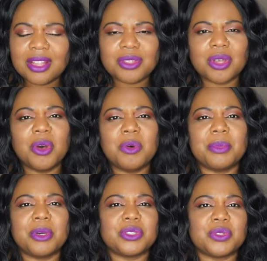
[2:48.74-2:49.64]
the whole
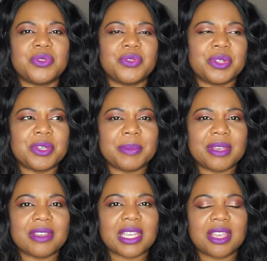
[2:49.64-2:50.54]
model for
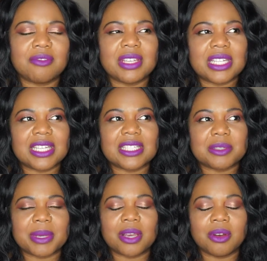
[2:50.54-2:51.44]
Mary Kay really is
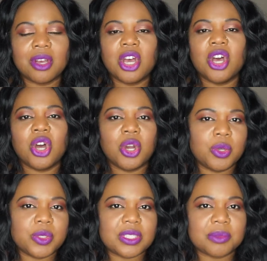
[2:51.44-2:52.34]
about
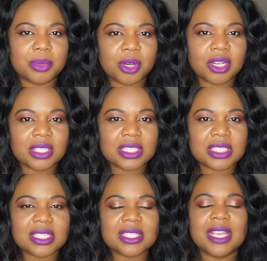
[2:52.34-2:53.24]
hosting
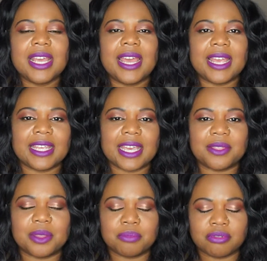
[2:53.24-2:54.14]
parties and getting
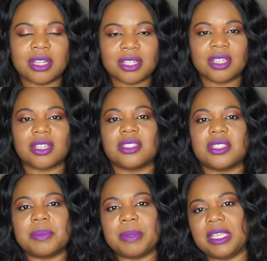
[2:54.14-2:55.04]
the product
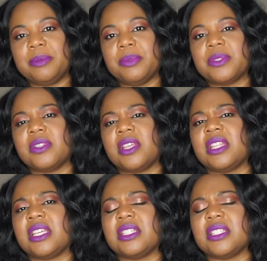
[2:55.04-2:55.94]
to people so that they
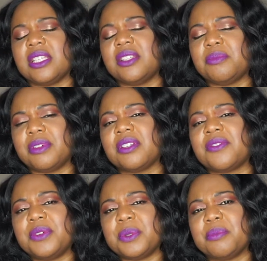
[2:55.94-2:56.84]
can see the product,
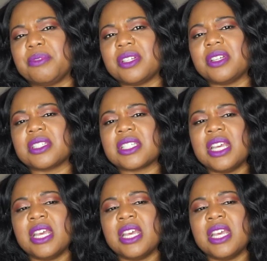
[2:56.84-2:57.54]
feel the product,